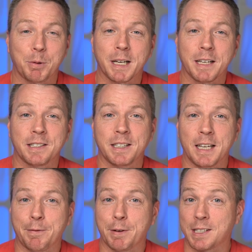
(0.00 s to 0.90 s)
then we're going to see
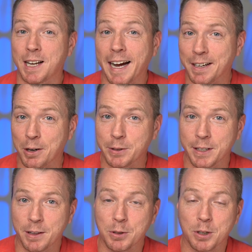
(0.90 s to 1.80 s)
if it's
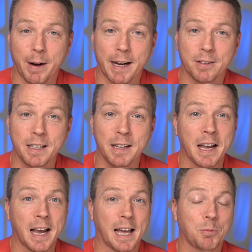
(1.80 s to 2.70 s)
diagnosing those correctly,
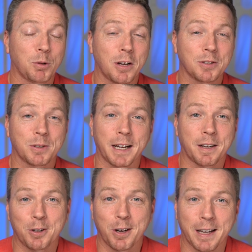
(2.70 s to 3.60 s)
and then we'll also take
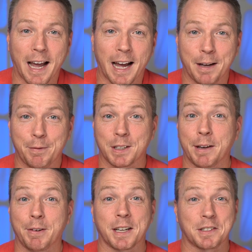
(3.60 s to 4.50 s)
a look at if it's
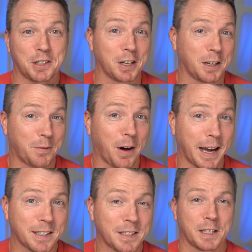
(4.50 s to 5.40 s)
giving us good
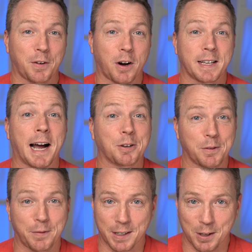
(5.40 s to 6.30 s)
advice as far as how to
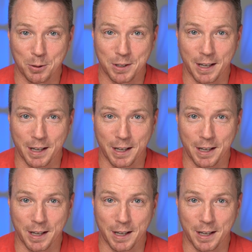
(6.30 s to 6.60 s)
fix those